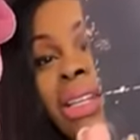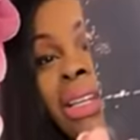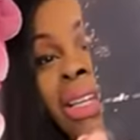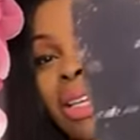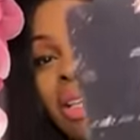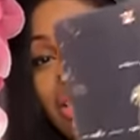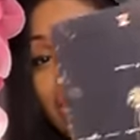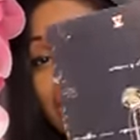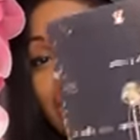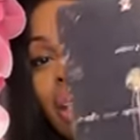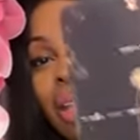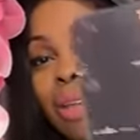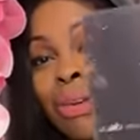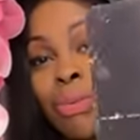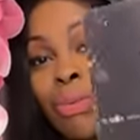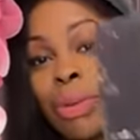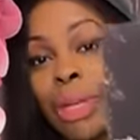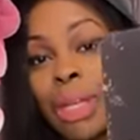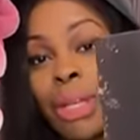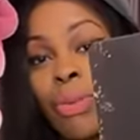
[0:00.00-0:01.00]
is
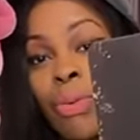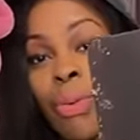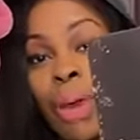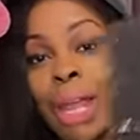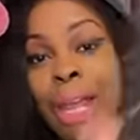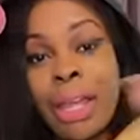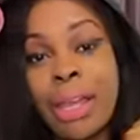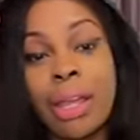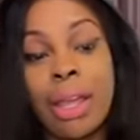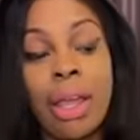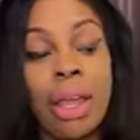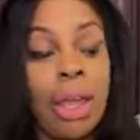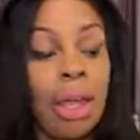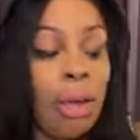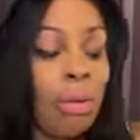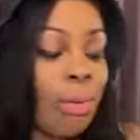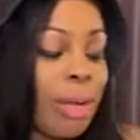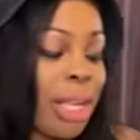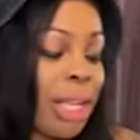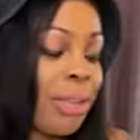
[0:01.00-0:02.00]
in regret
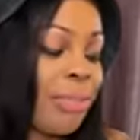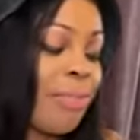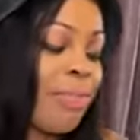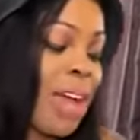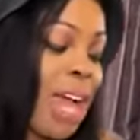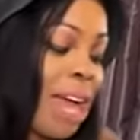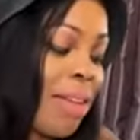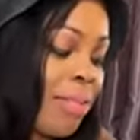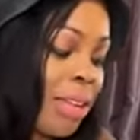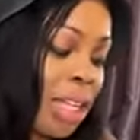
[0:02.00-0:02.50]
with Five of